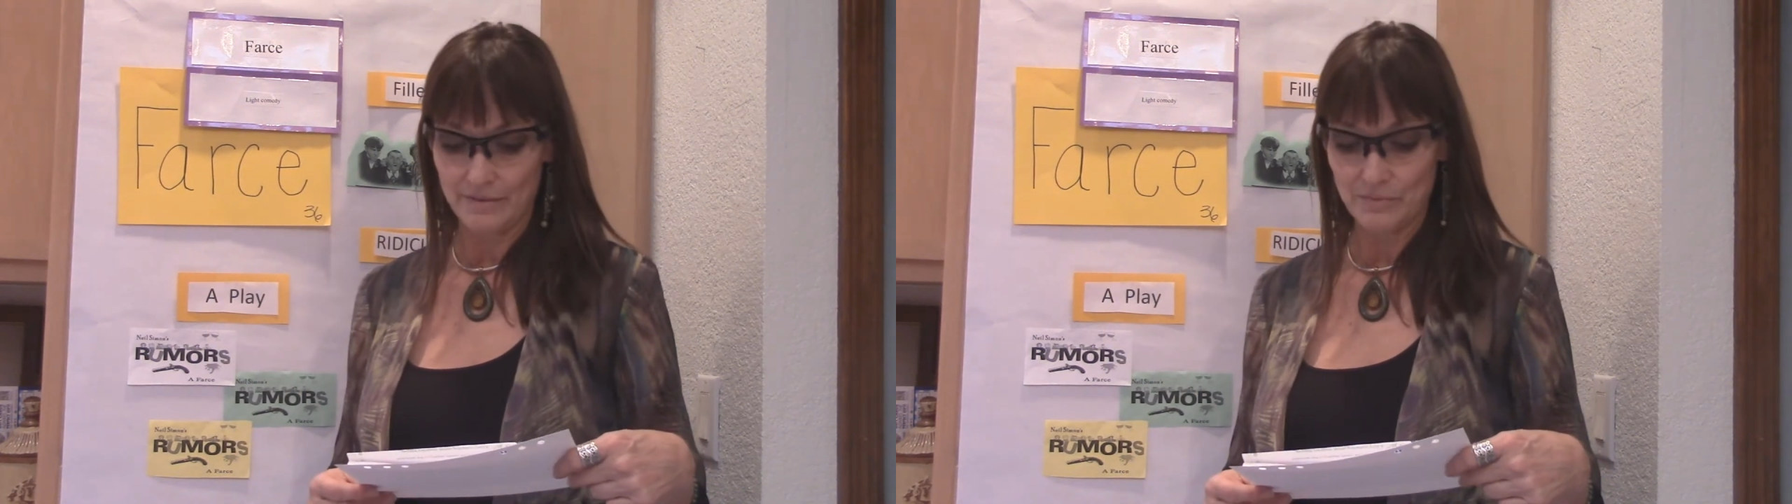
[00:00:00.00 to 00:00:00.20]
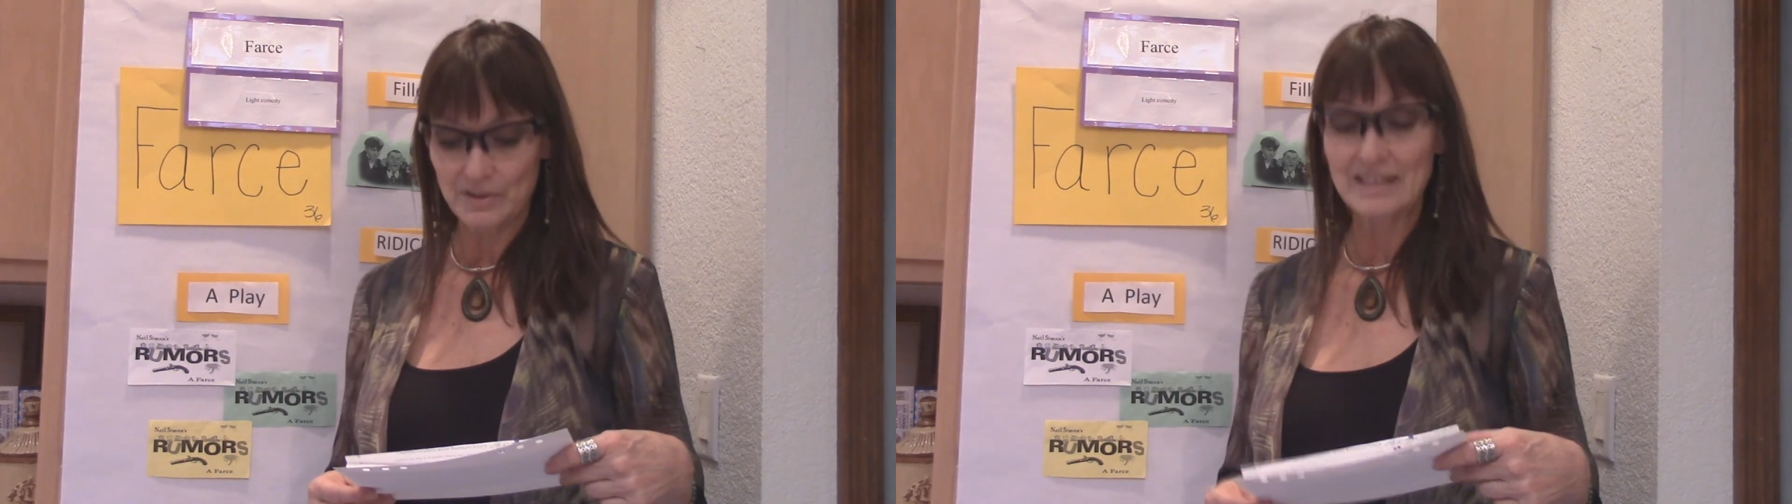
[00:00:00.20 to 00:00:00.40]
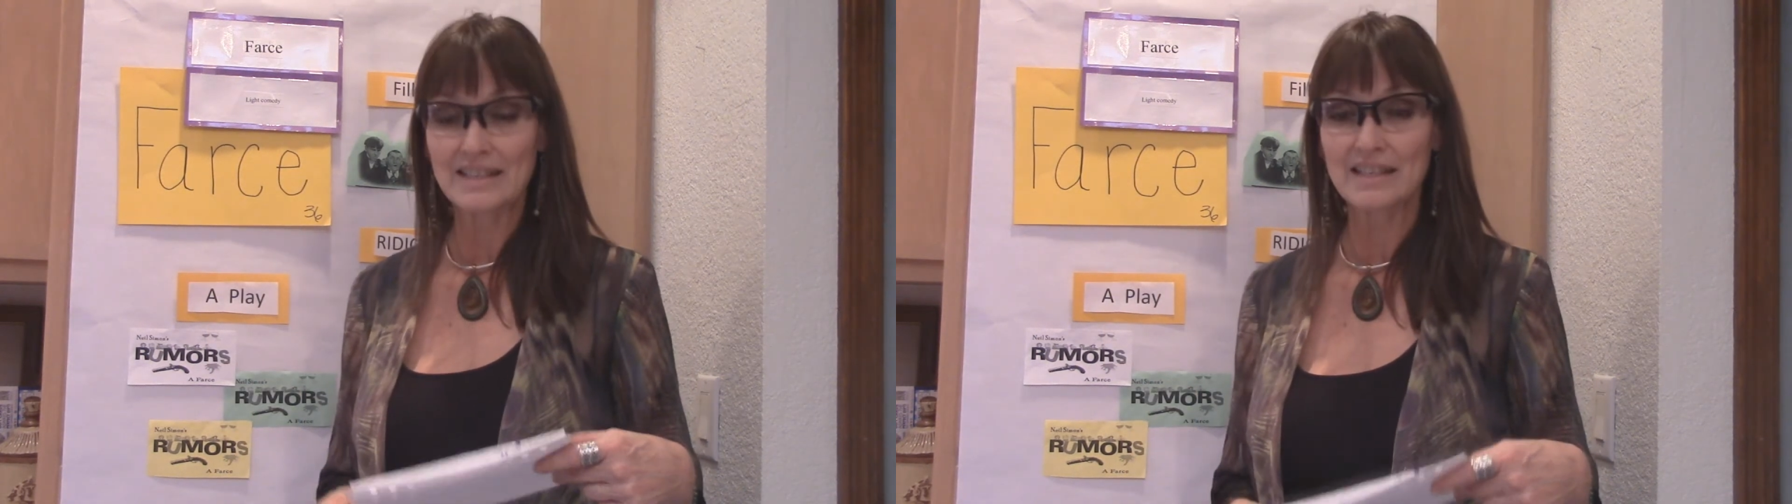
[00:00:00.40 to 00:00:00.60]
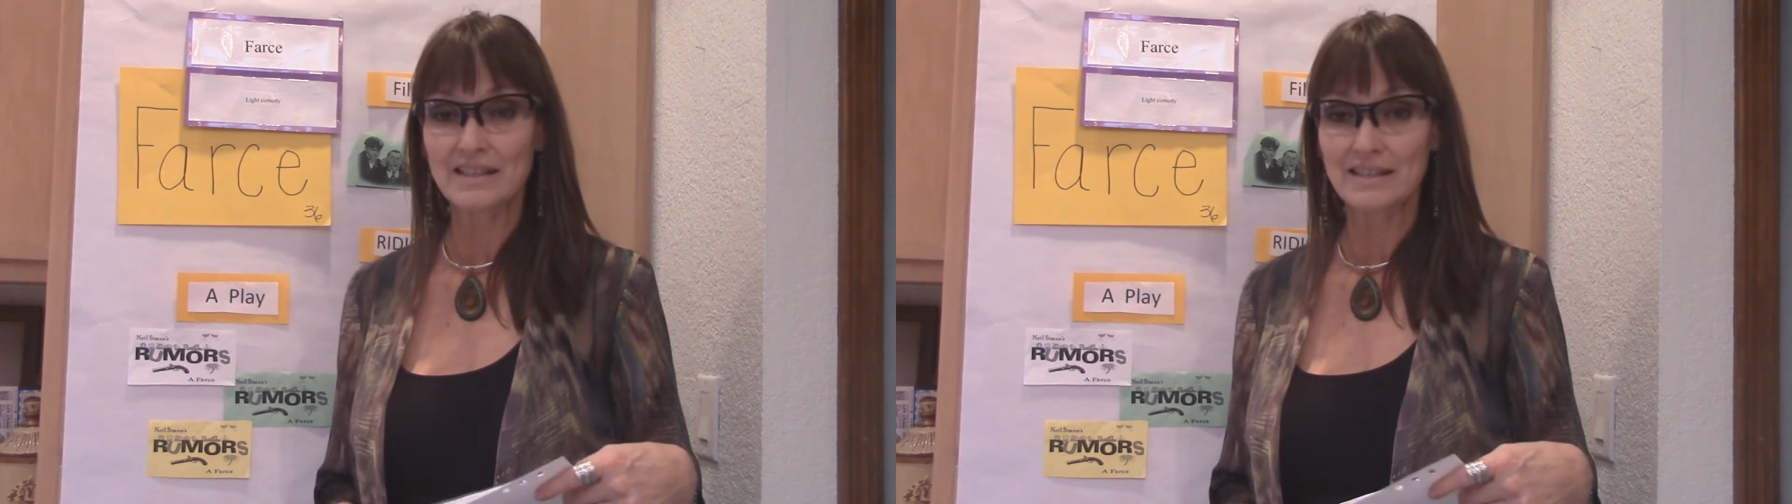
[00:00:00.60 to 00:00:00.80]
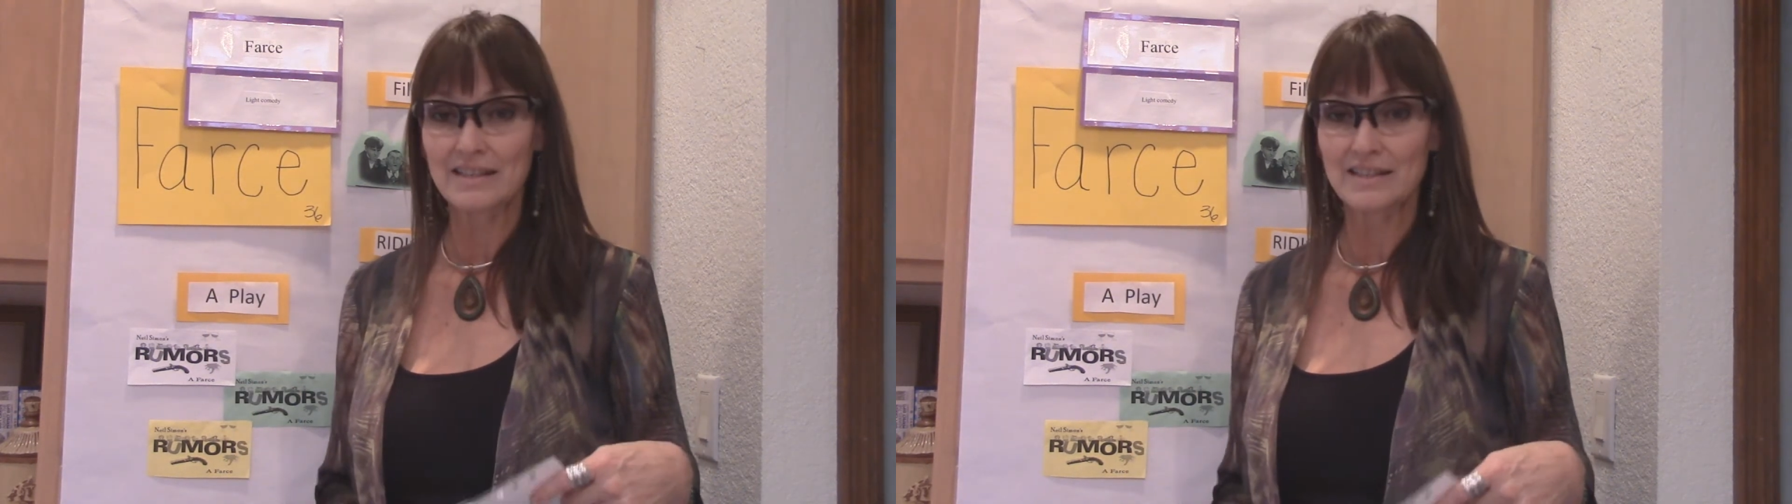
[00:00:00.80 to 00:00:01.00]

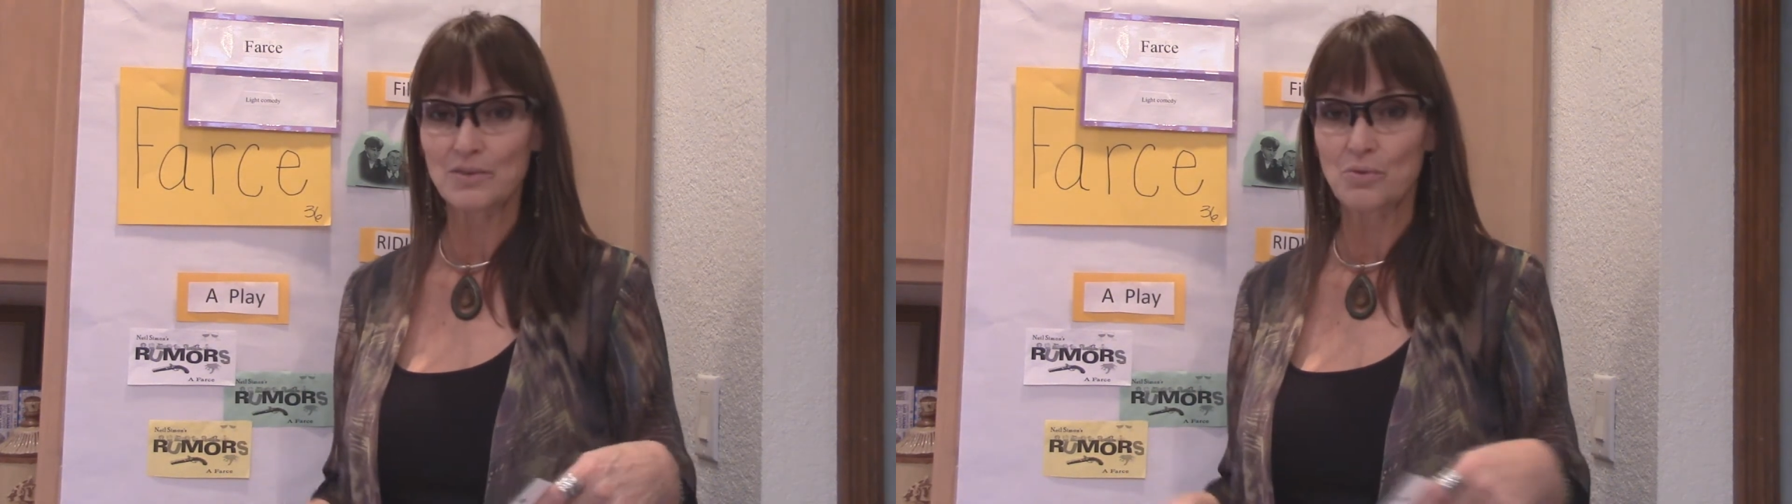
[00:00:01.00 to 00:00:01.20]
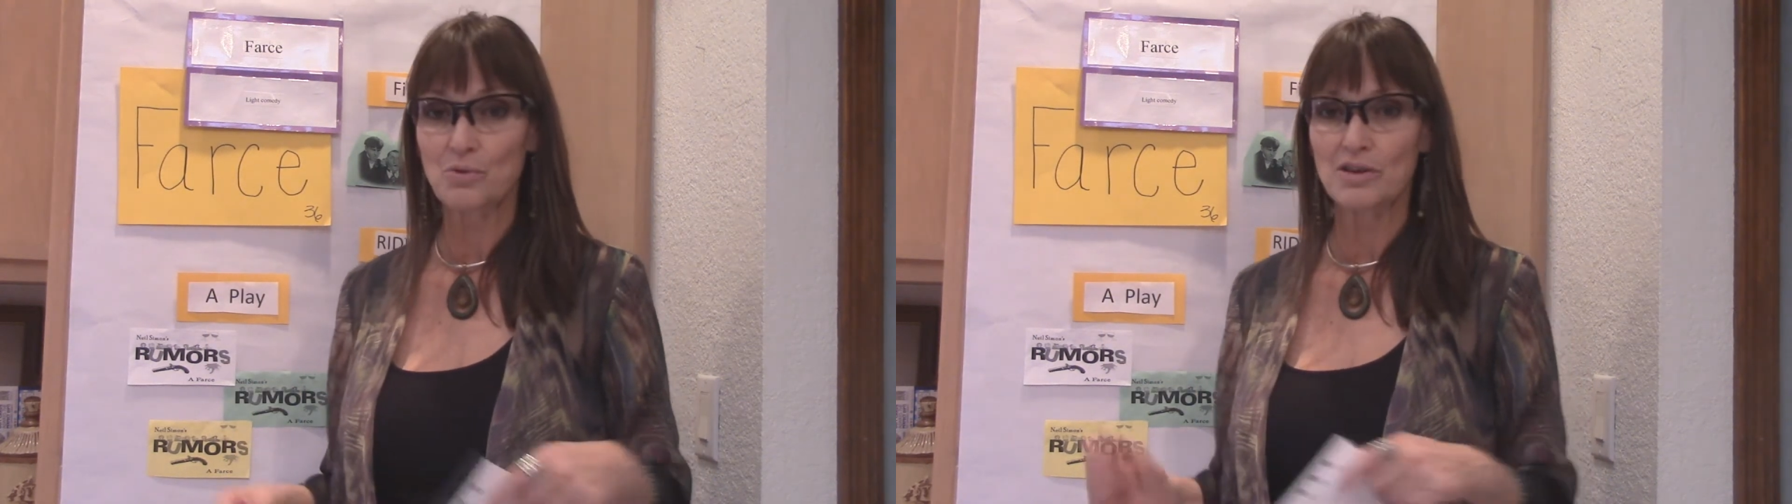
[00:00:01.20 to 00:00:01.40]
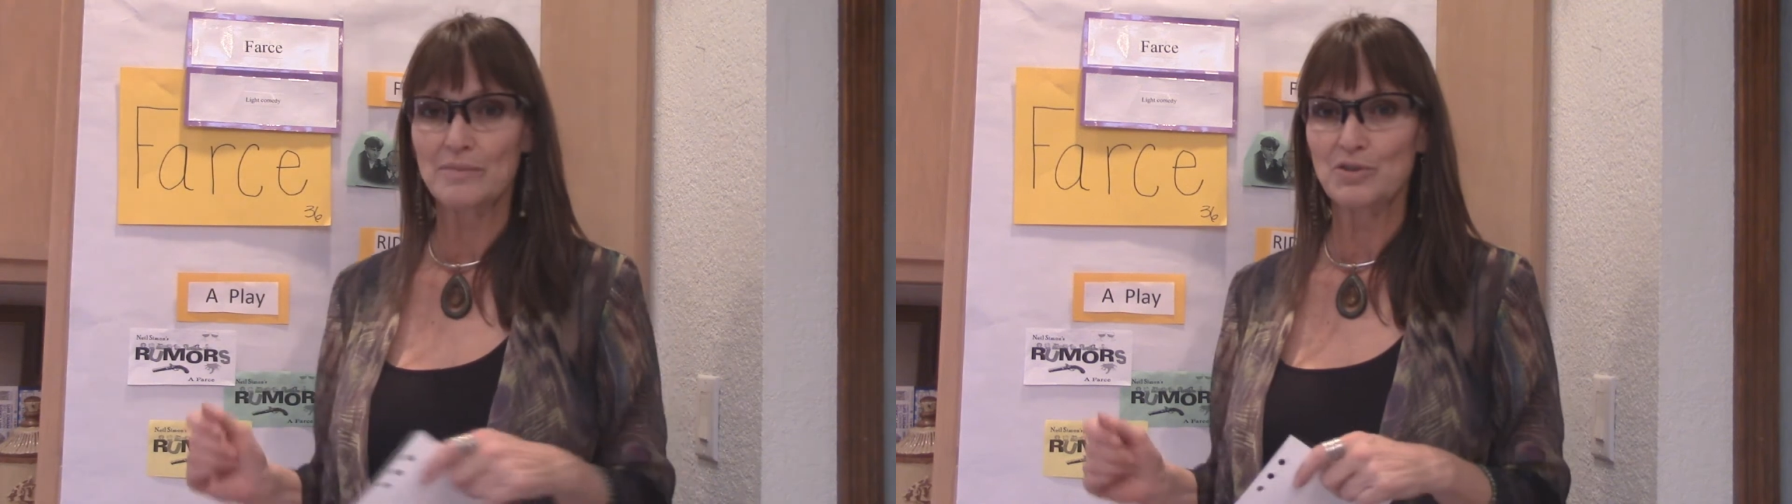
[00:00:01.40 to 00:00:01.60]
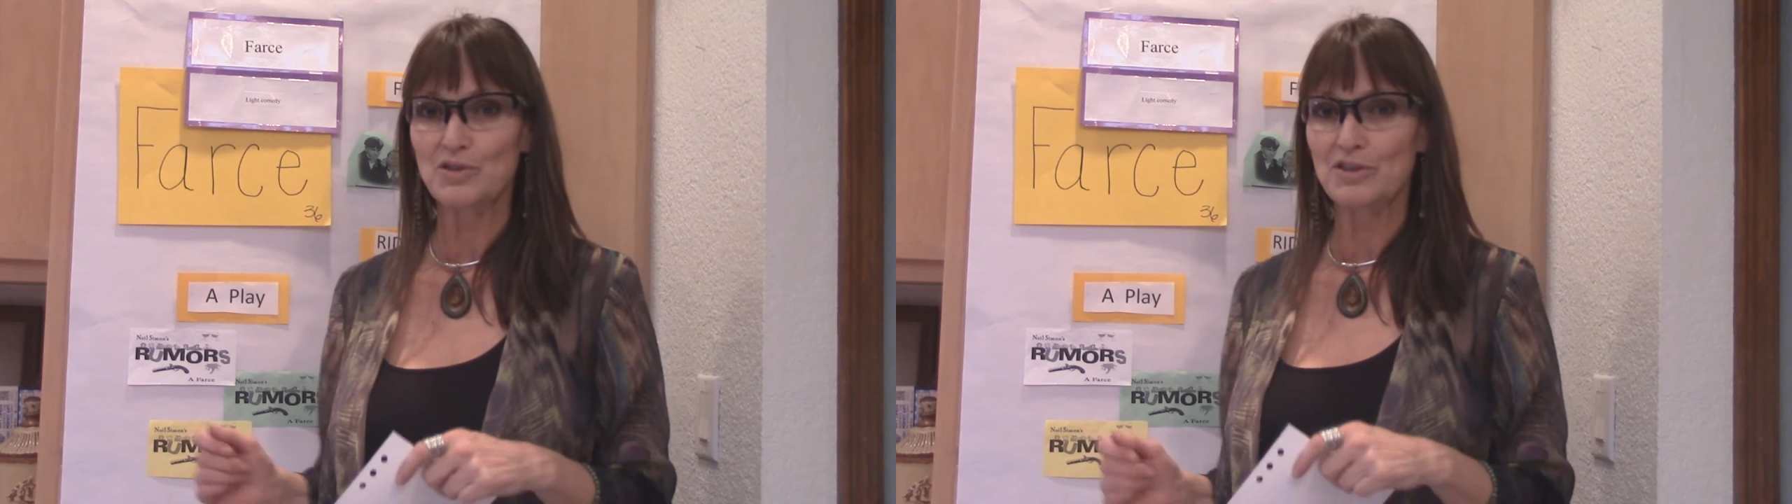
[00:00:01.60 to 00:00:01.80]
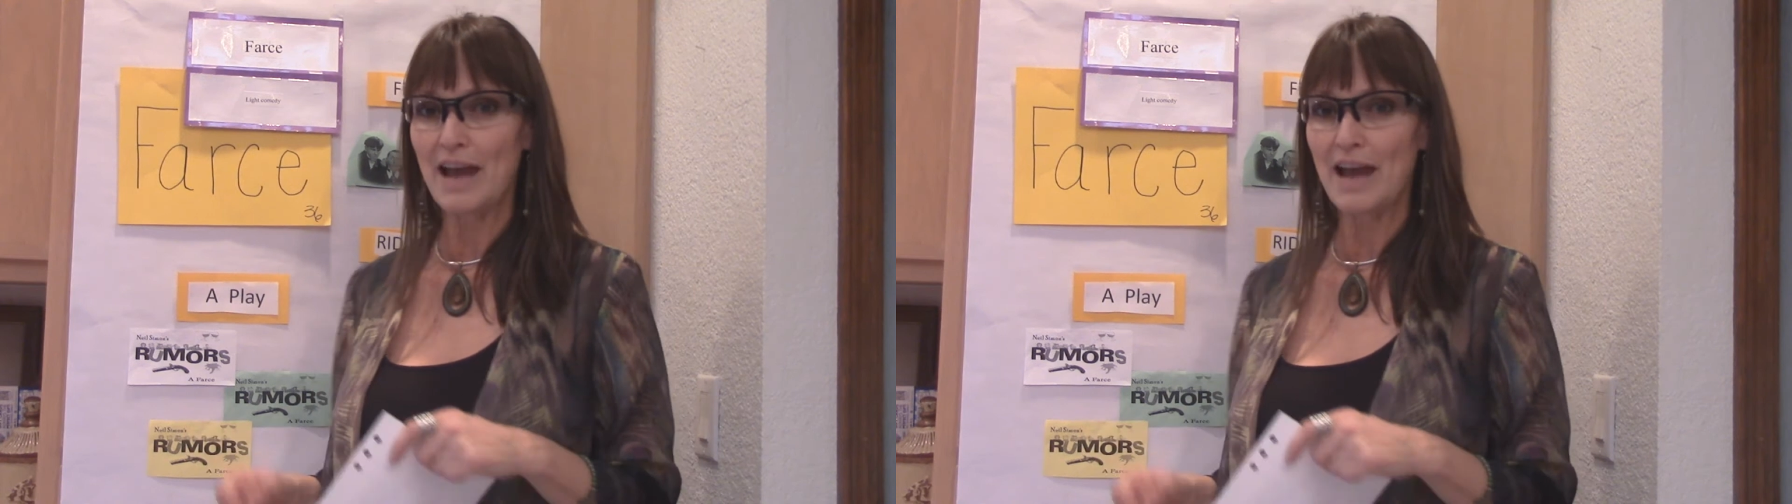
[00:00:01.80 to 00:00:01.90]
ridiculous or absurd